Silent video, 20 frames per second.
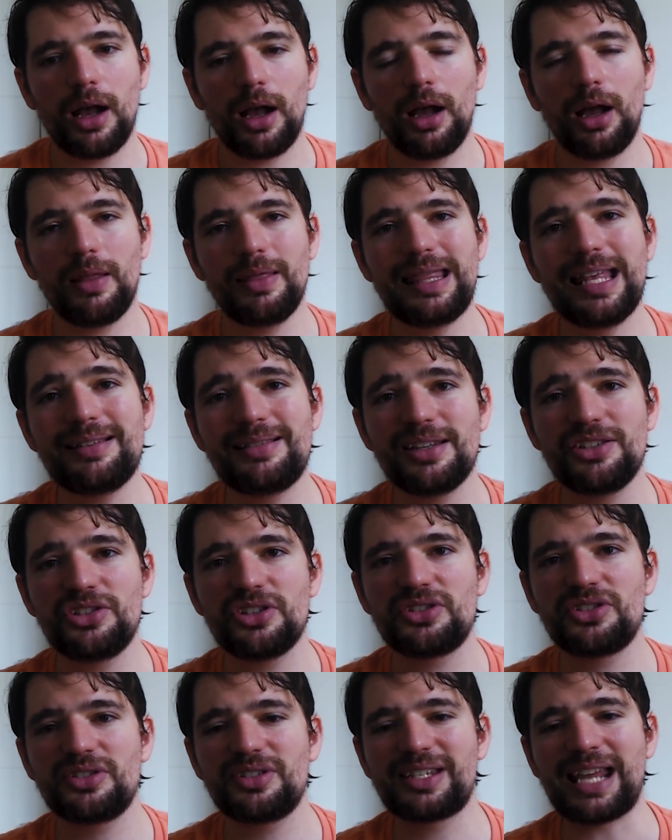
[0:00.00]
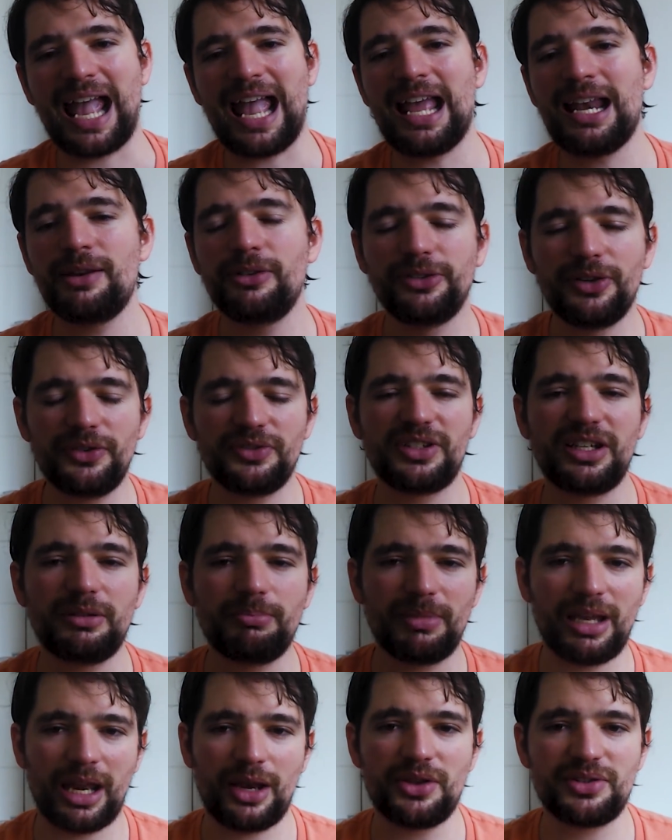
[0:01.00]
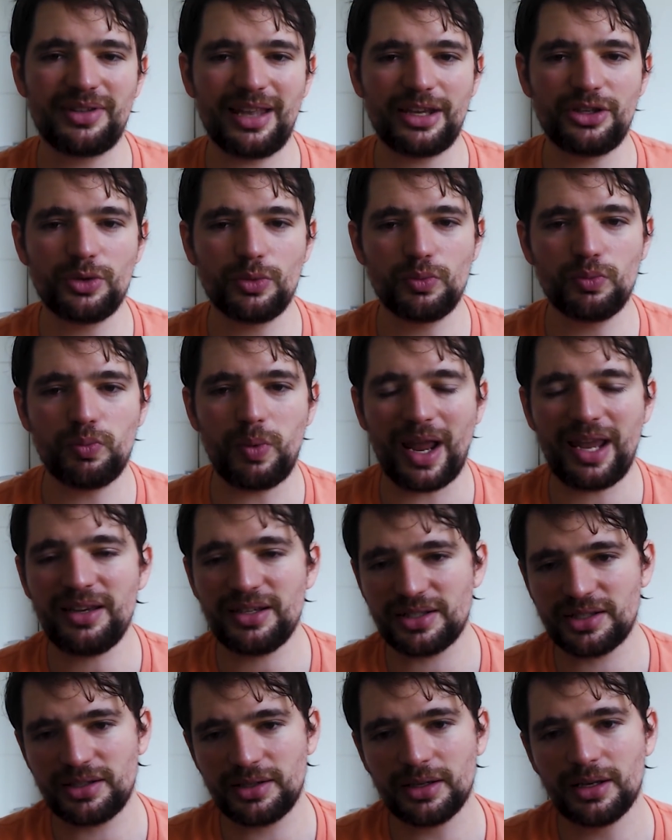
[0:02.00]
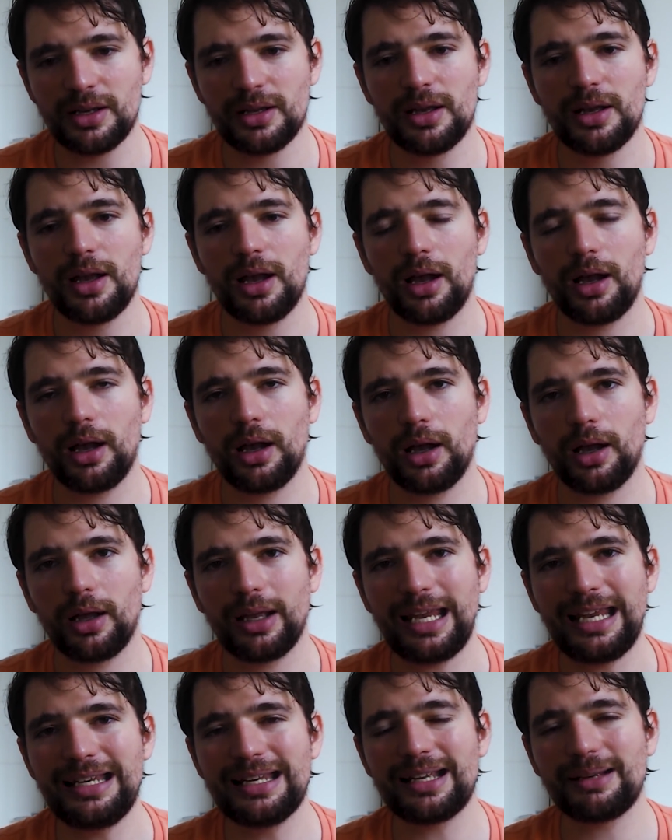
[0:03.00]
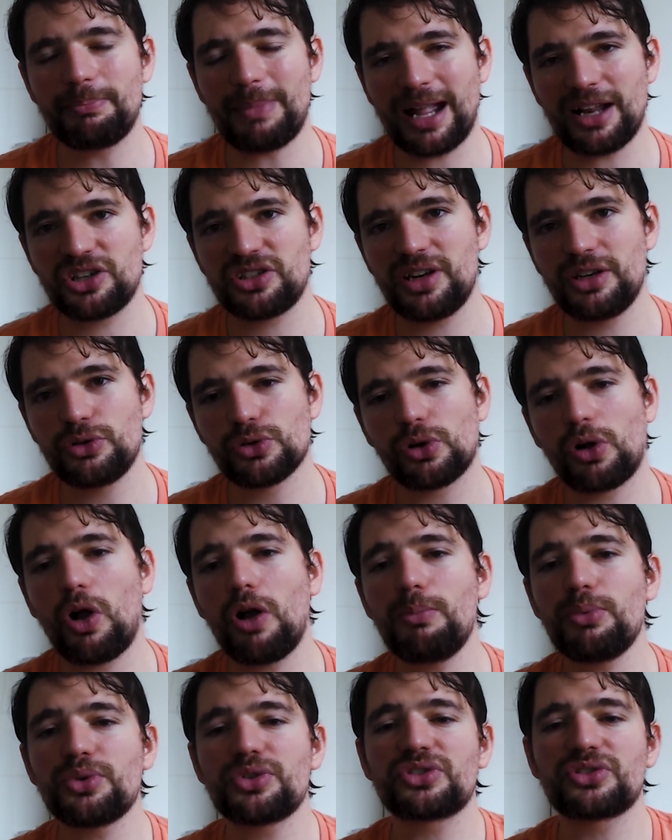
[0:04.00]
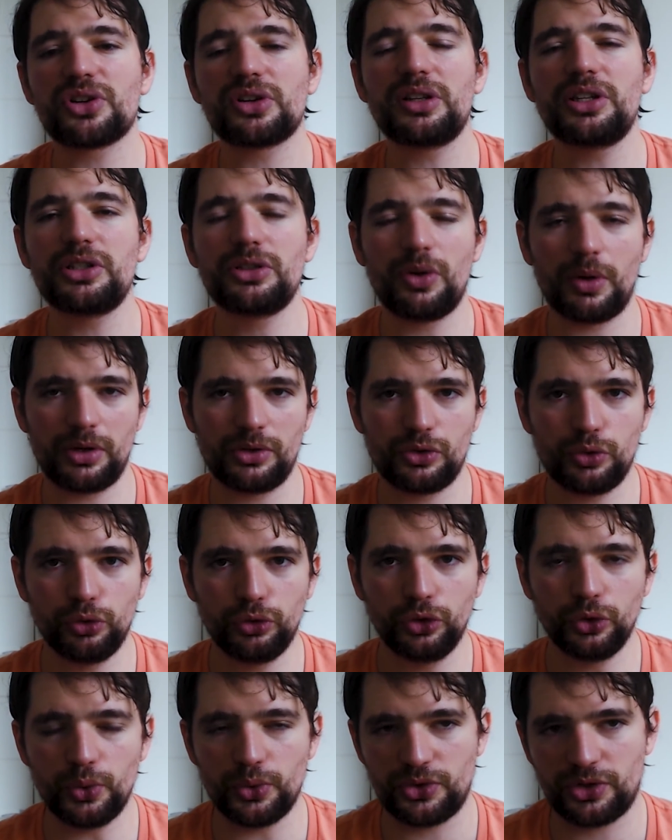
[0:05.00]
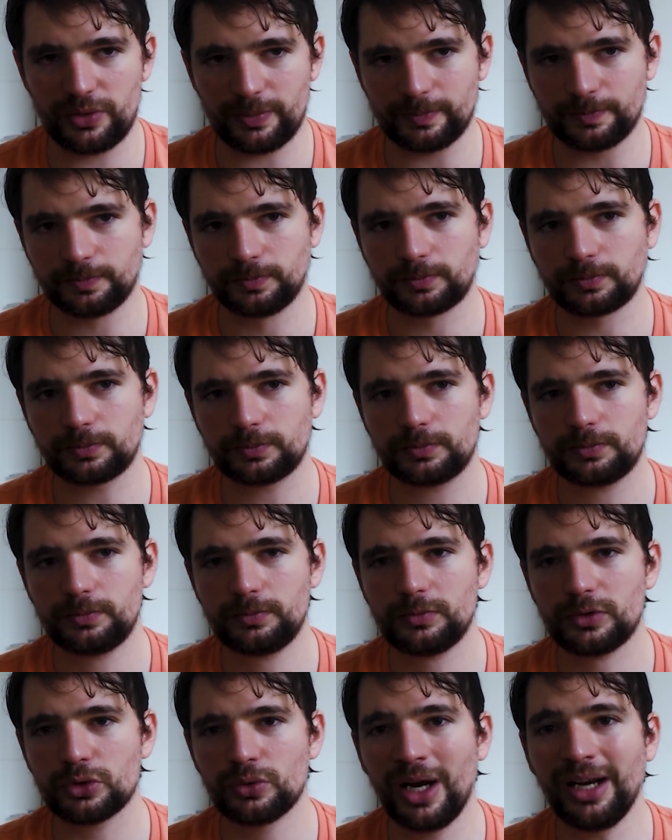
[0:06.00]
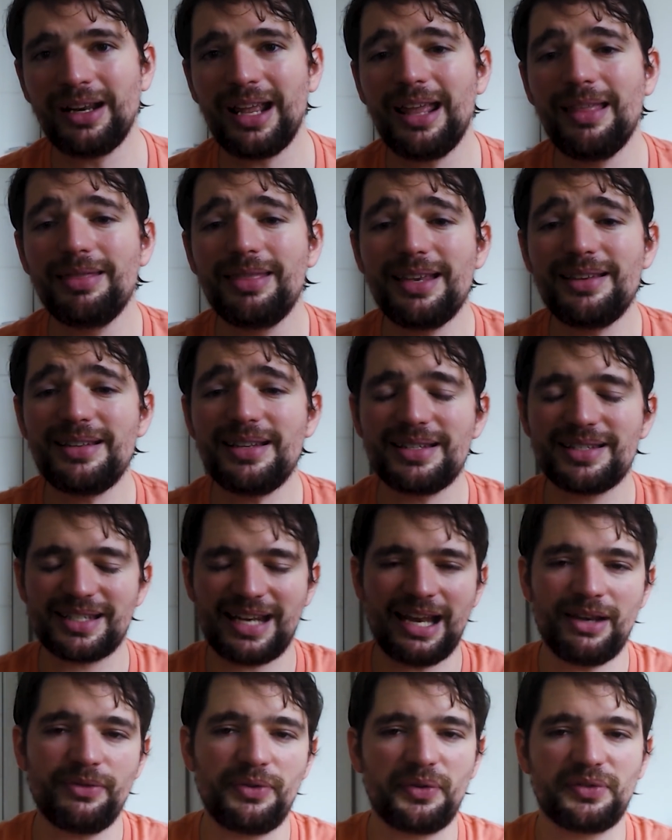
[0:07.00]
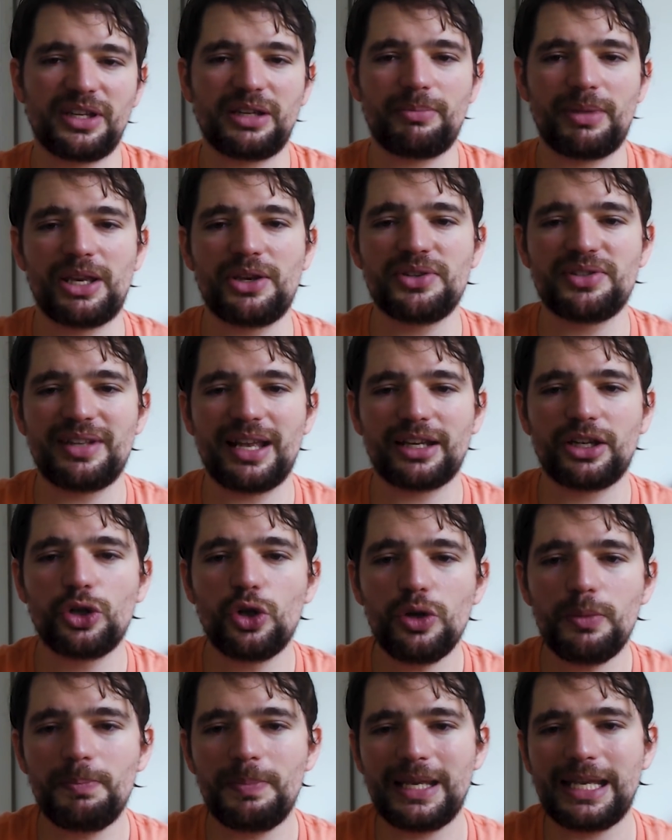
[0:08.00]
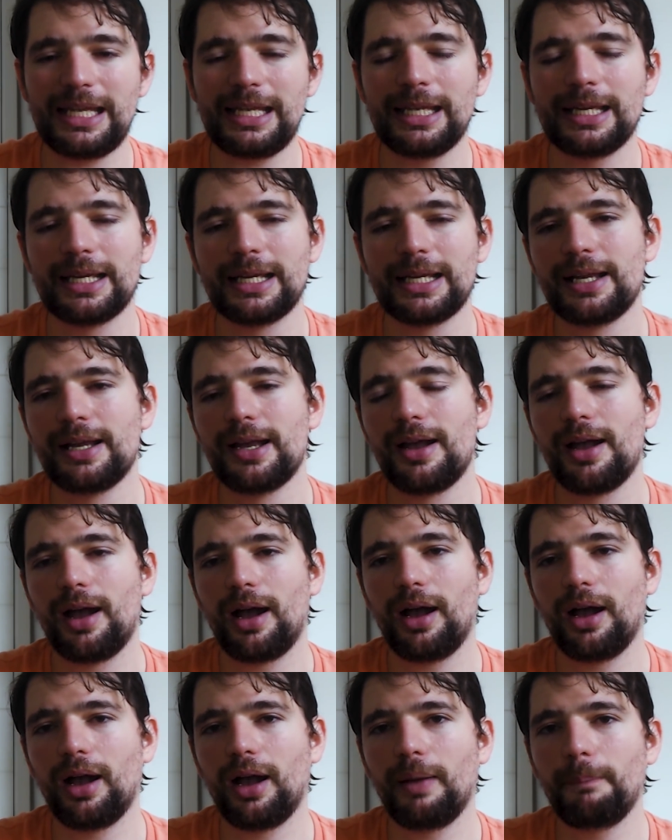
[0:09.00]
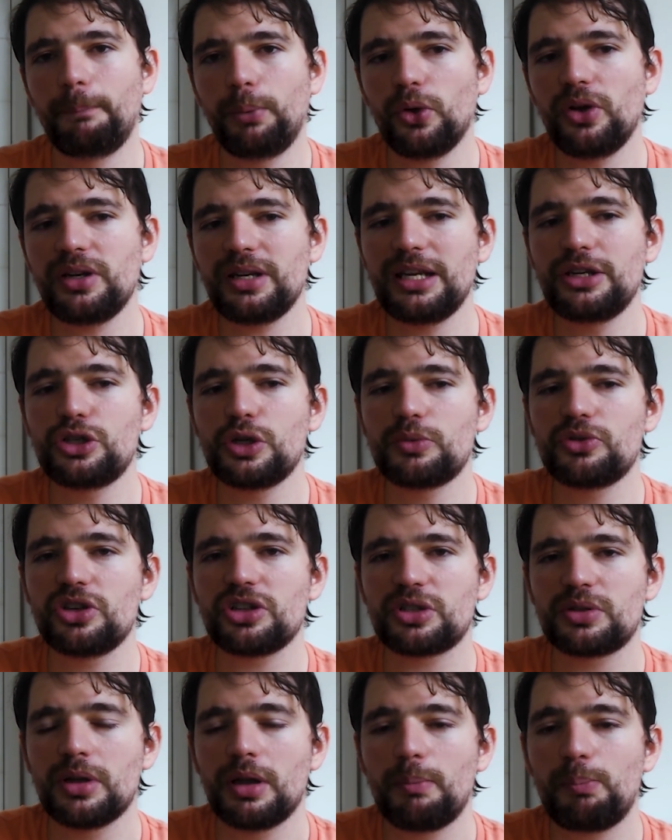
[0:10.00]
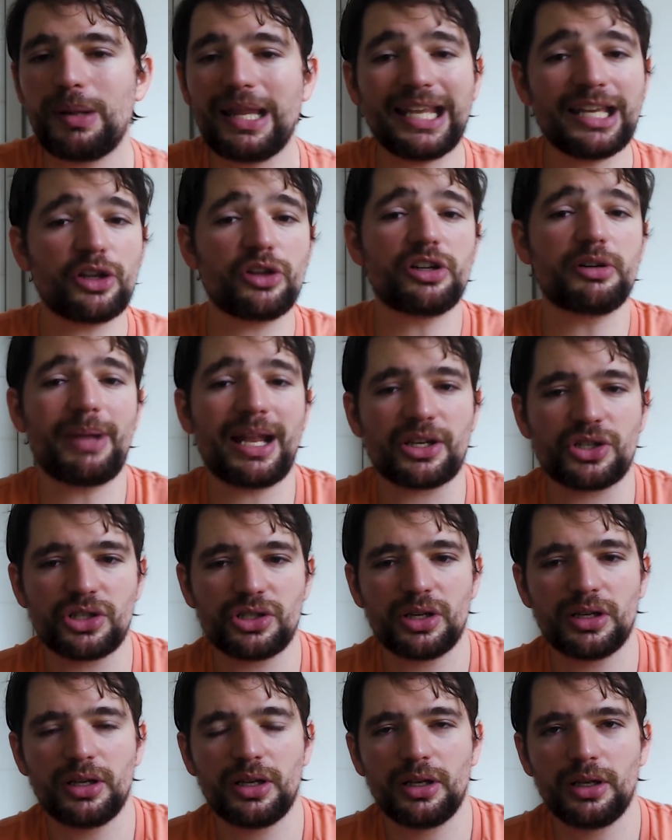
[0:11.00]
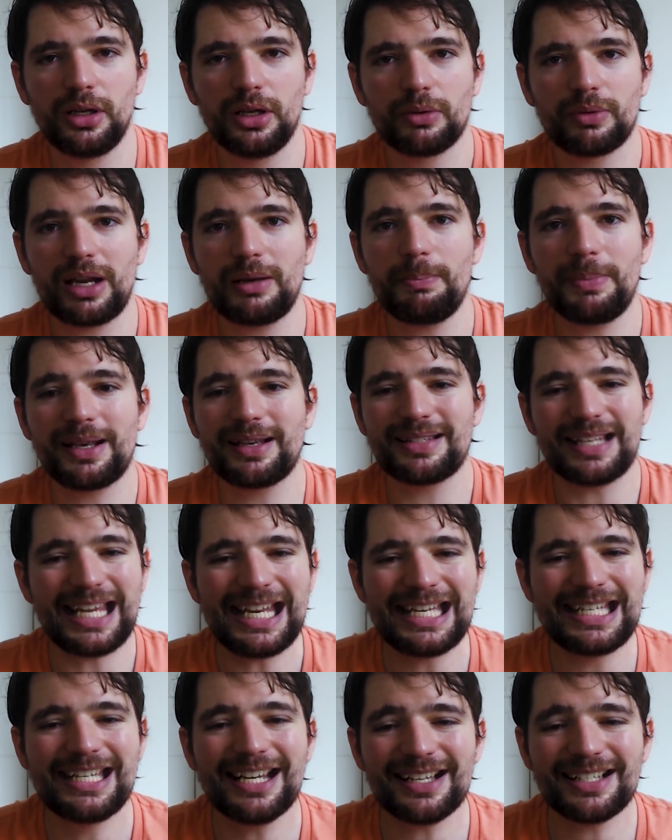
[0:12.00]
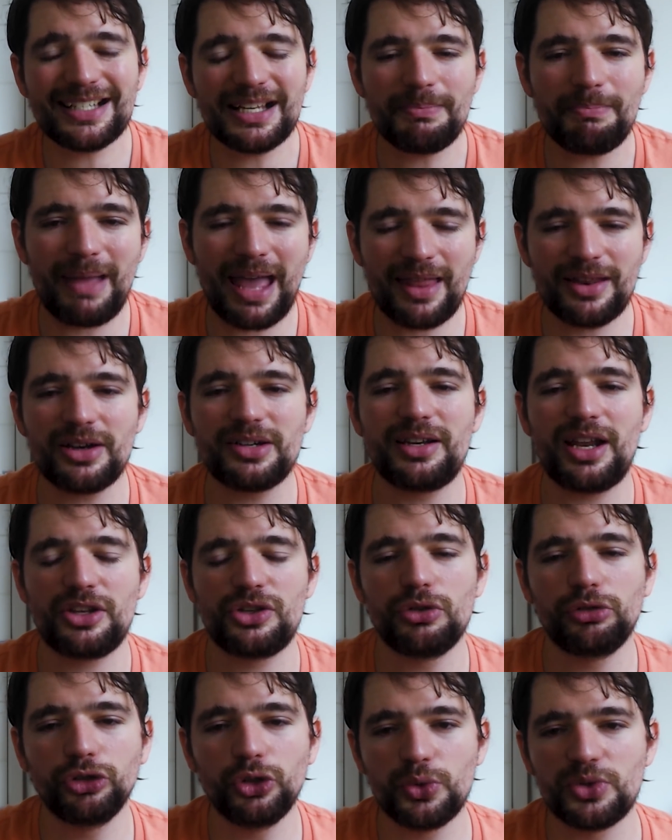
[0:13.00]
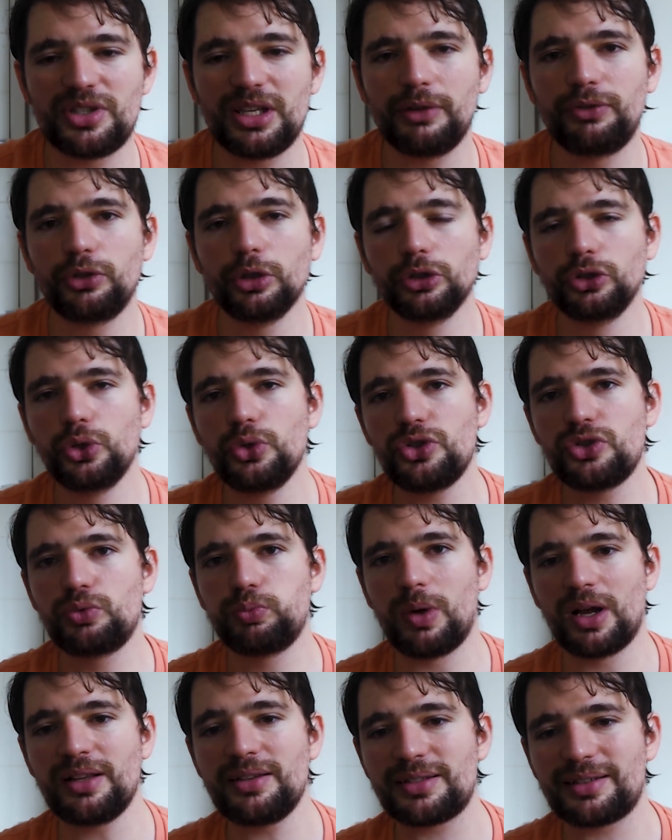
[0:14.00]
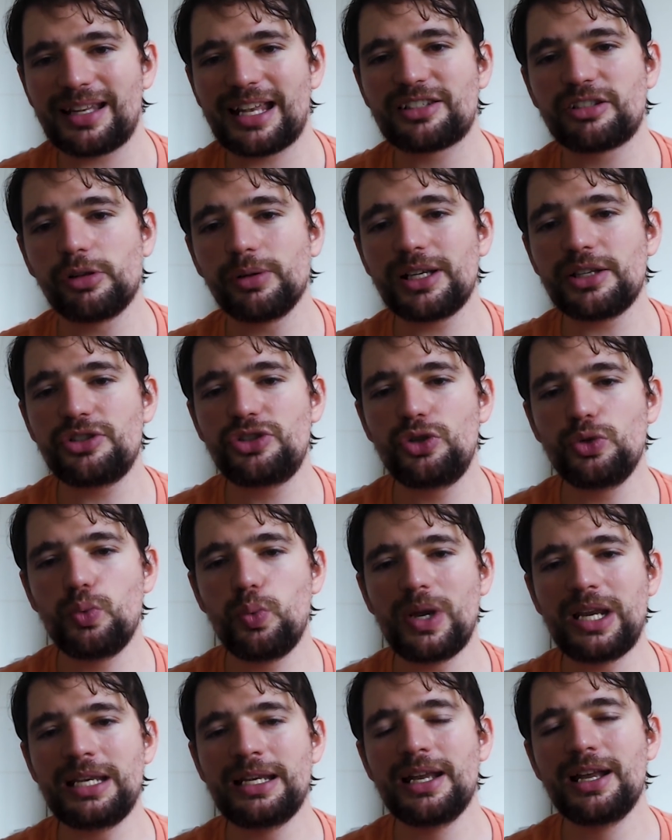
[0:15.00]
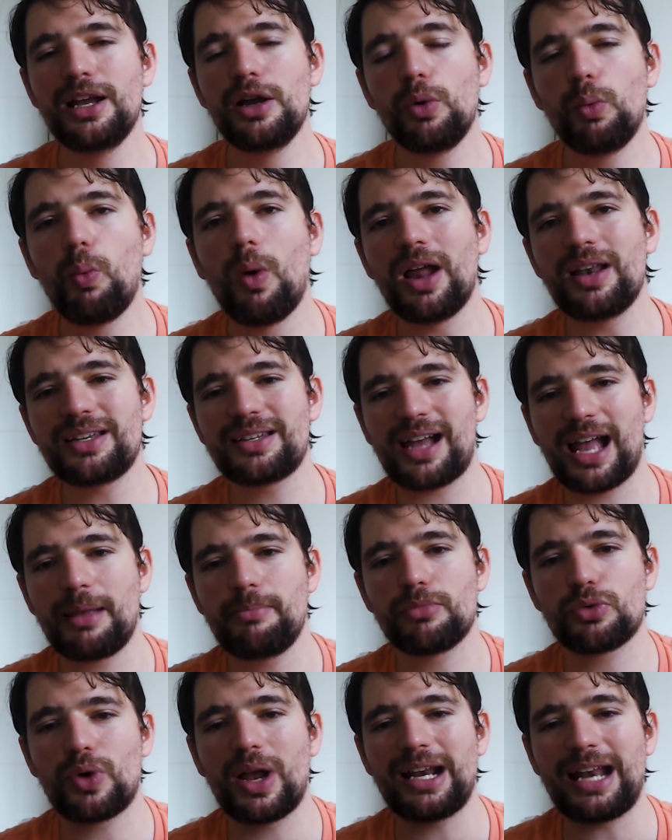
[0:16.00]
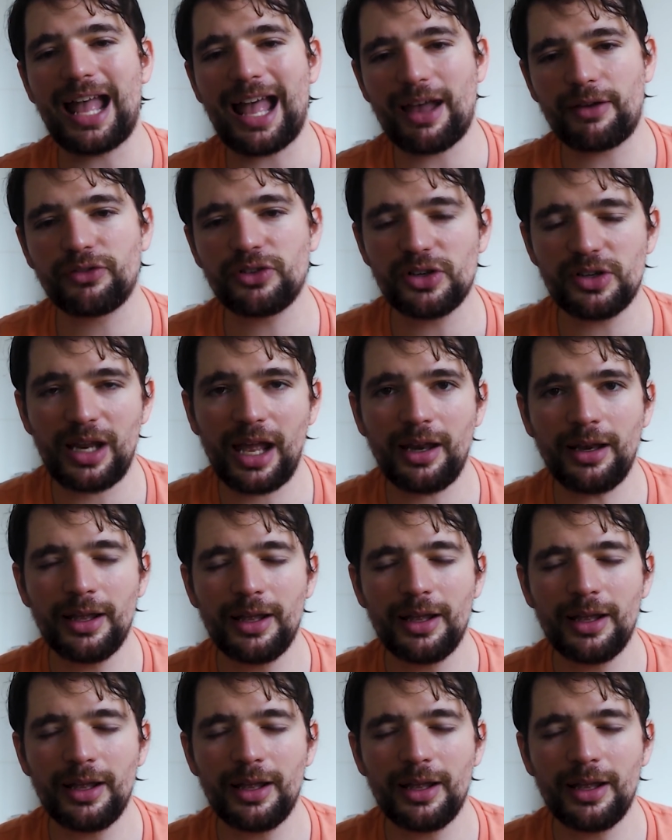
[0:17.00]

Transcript: This is just 10-15 minutes that you waste in a match that you're almost certainly going to lose, right? And this is 10-15 minutes that could be put into just playing another match, right? Because it doesn't matter that you lose. If you lose once, as long as you win one time right after that,